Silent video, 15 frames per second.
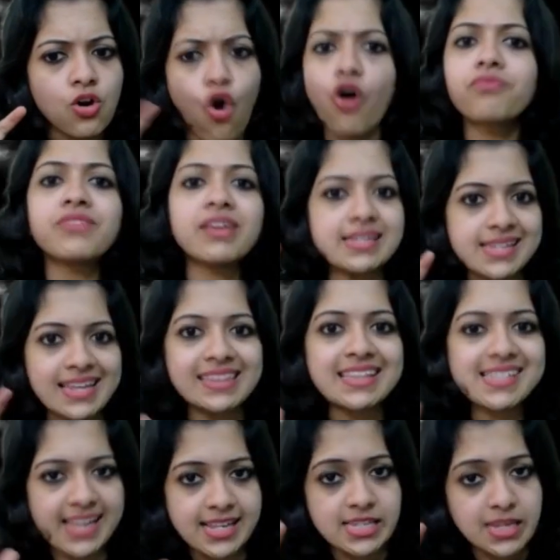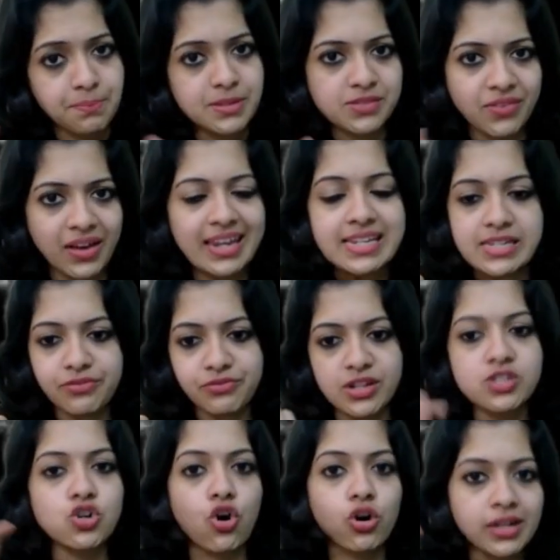obviously the setup is very
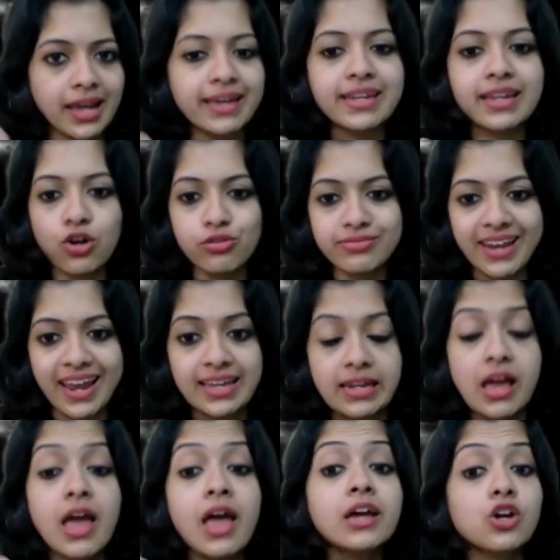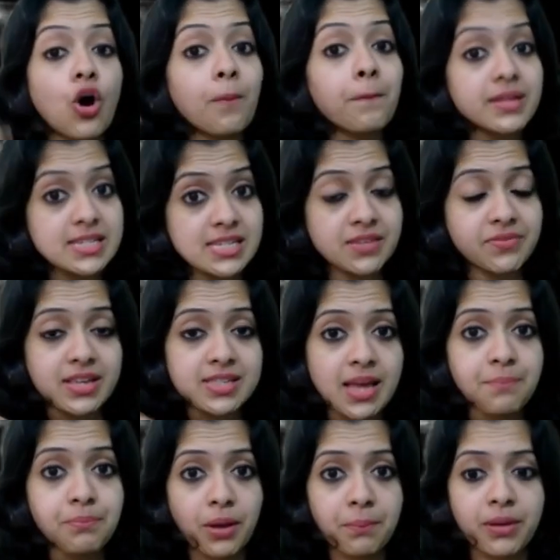different online and offline. Competitive
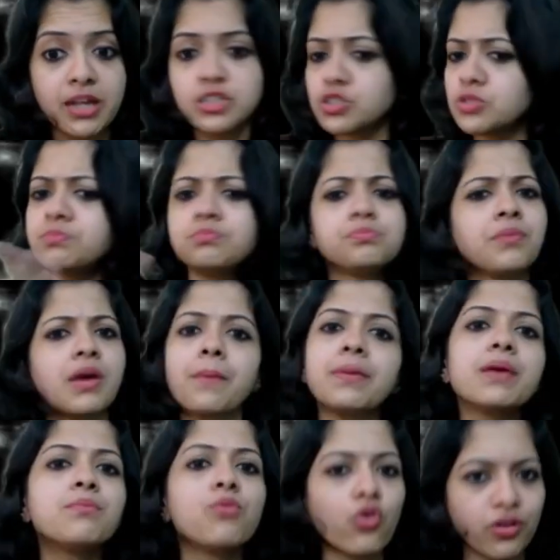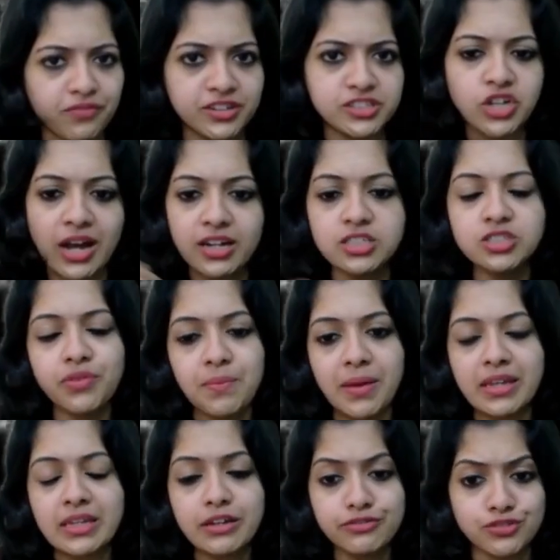exam preparation may be more of a challenge for
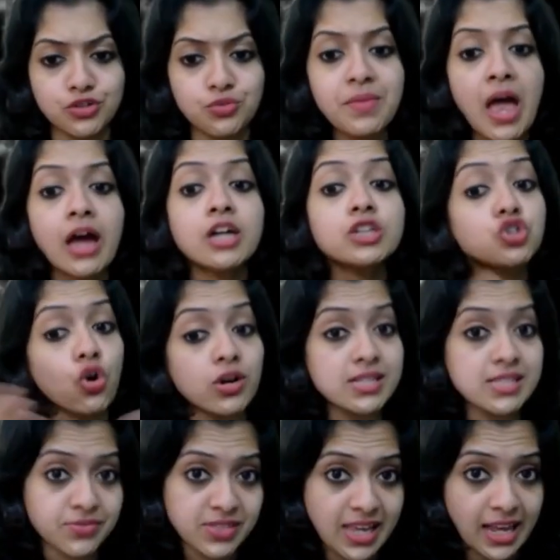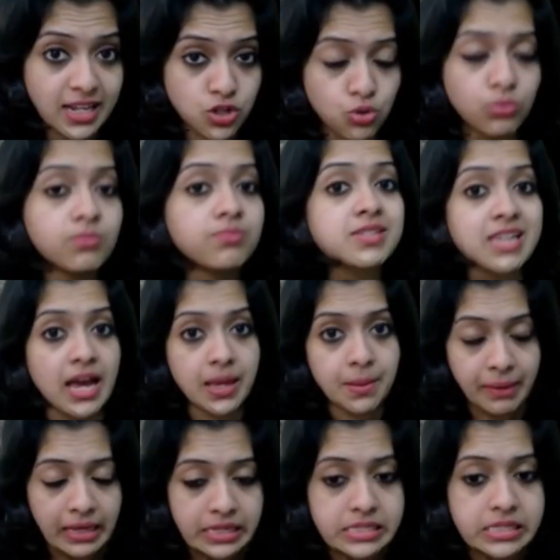many of you. Choice of schedule,
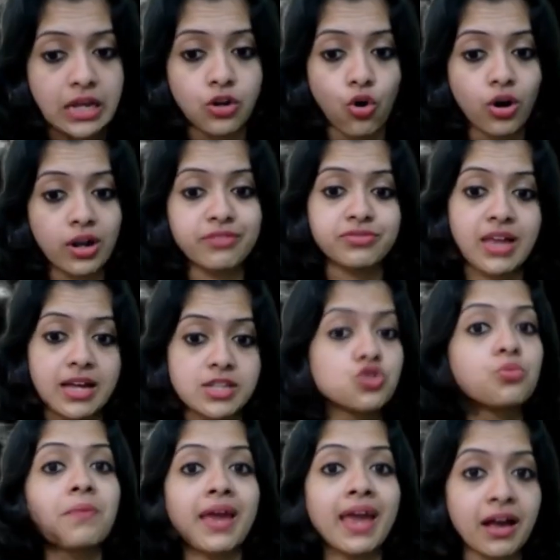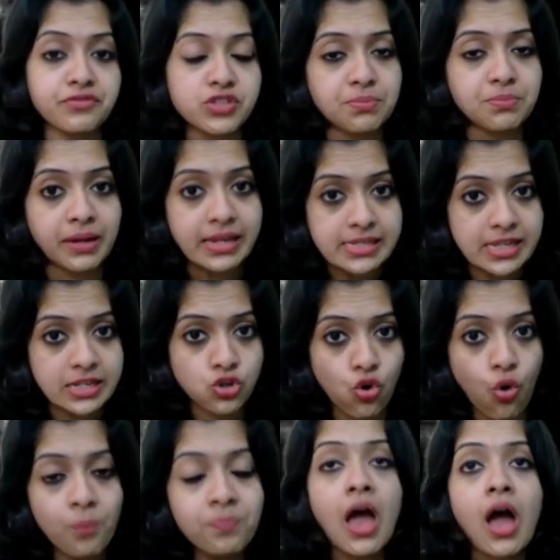timings and all of that. You may have siblings at
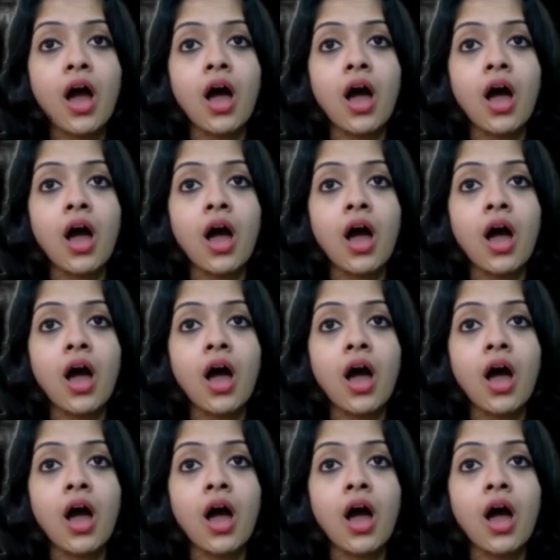home